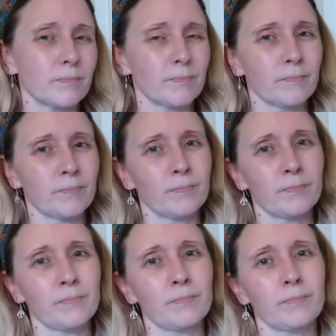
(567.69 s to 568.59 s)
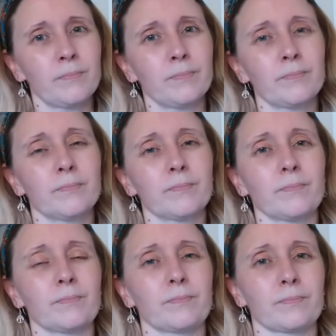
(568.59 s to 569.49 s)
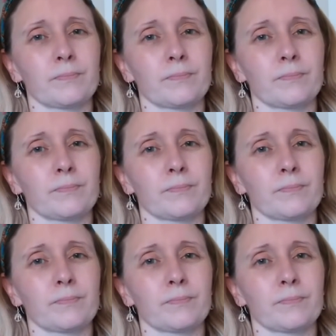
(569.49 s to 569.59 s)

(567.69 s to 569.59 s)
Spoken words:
[no speech]